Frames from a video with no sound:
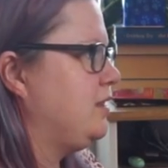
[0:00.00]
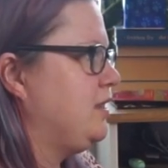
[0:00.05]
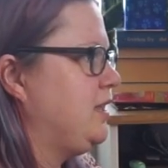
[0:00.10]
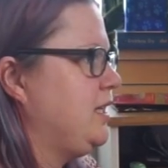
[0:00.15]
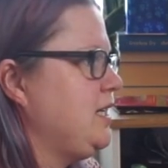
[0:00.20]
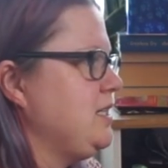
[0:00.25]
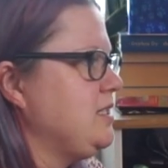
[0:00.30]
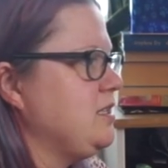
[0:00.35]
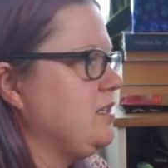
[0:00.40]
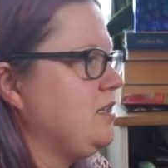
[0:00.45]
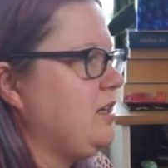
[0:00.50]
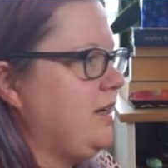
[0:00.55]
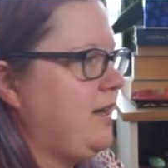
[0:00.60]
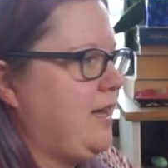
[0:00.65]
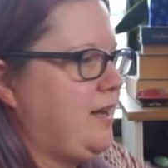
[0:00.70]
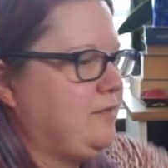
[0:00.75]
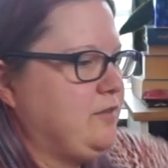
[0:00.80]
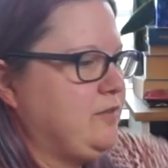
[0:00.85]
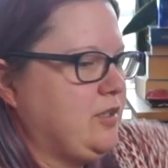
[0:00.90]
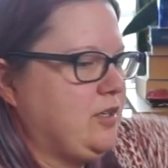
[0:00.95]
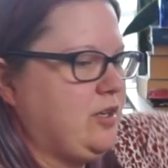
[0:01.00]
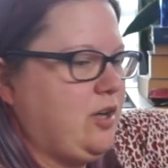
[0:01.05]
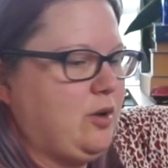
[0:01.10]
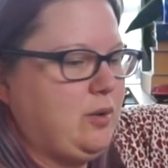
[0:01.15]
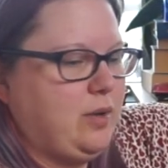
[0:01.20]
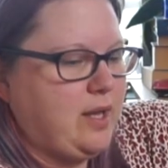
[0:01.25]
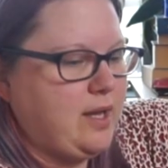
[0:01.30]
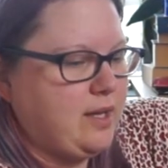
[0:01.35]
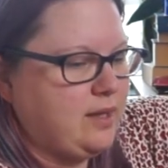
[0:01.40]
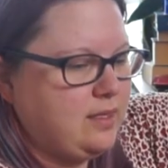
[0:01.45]
These are going to have to go
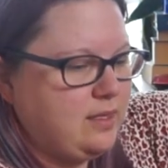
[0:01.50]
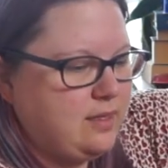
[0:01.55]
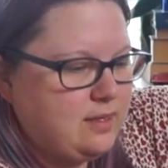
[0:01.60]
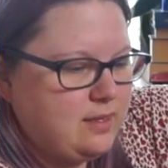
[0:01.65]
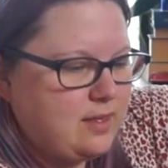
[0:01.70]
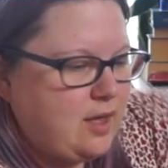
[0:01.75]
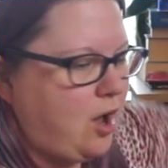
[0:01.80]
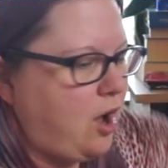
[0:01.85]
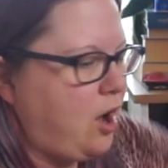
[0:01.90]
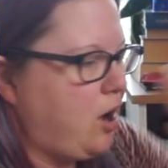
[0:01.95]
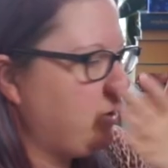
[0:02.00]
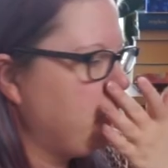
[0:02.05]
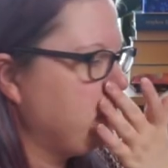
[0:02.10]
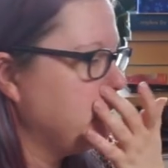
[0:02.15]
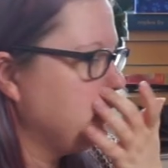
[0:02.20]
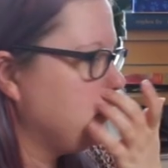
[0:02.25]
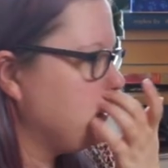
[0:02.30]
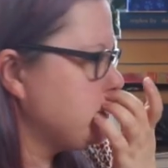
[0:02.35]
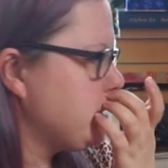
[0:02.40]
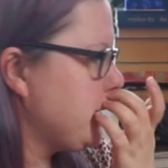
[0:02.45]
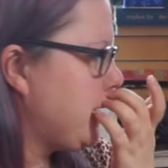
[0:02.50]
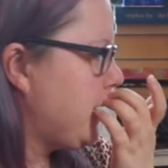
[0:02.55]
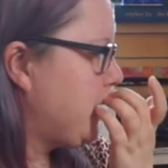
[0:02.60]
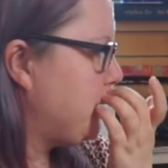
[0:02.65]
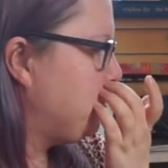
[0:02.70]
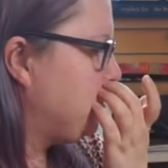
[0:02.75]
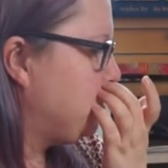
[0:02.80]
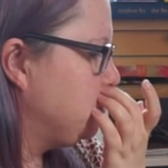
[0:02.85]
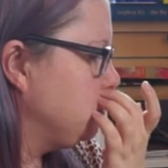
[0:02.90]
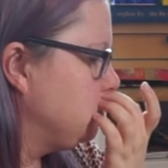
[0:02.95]
like on the
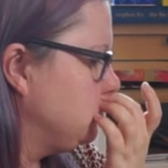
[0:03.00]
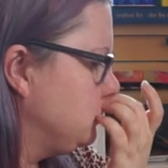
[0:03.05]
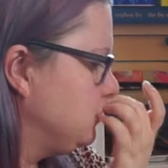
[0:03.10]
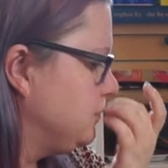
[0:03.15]
table